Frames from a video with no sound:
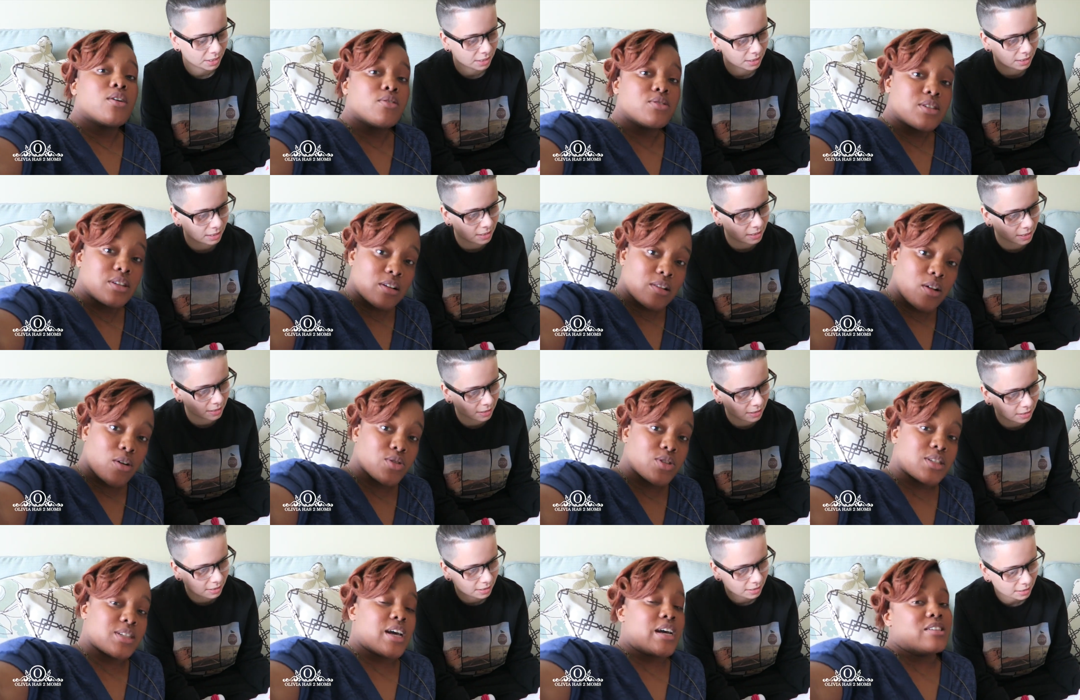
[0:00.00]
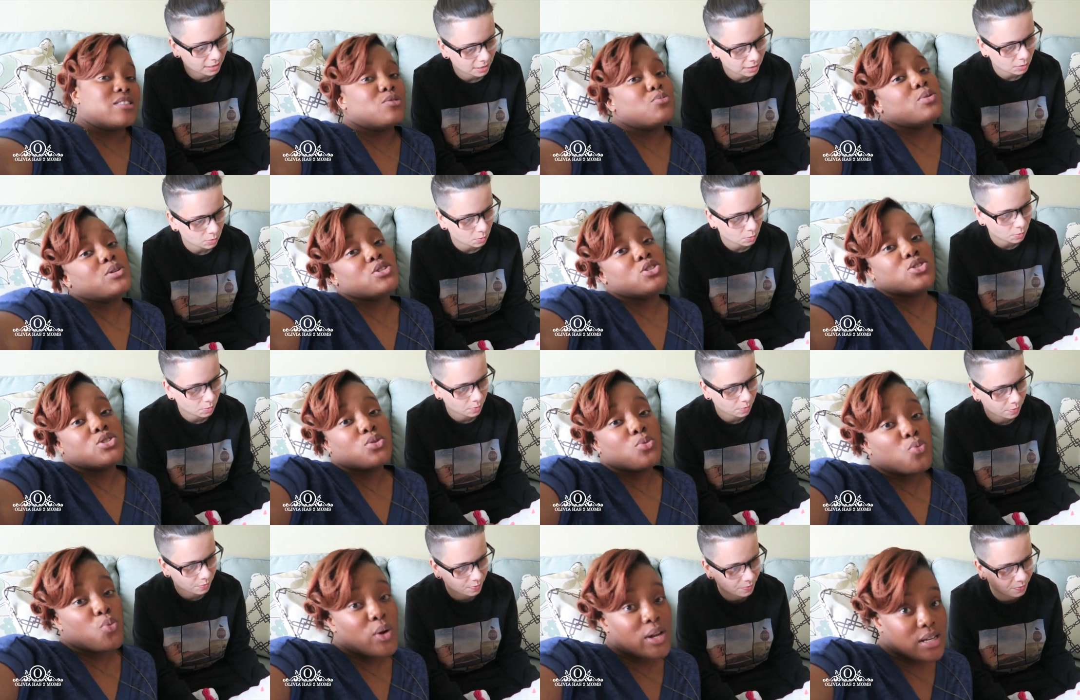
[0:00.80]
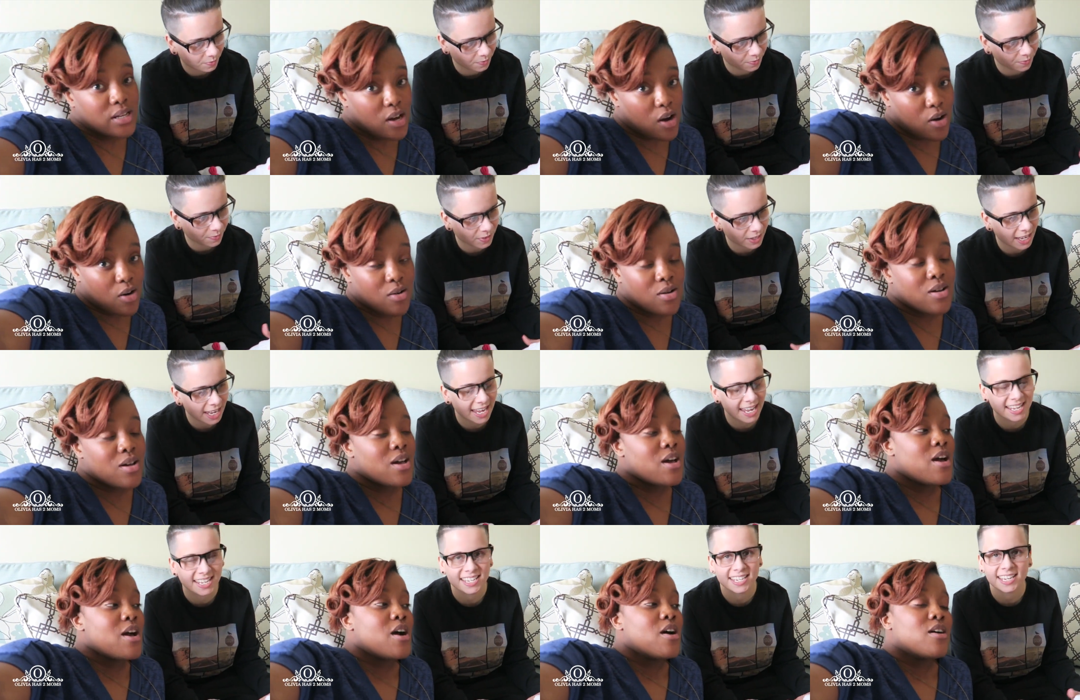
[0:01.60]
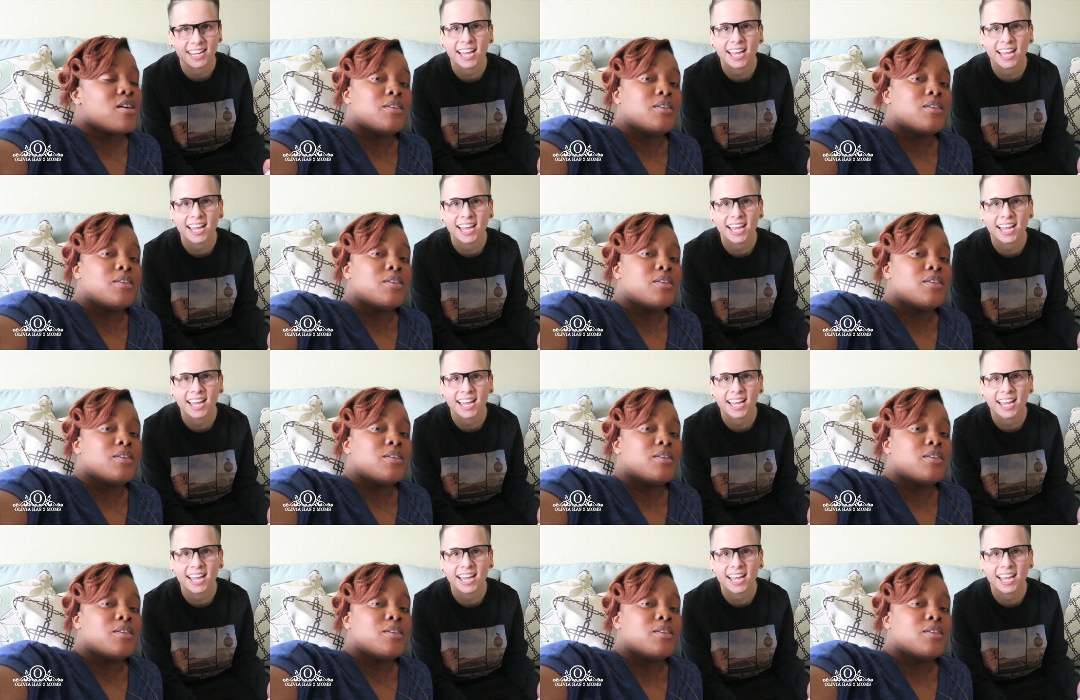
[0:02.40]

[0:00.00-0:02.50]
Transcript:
Speaker 1: to go to the closest exit, which is the window. And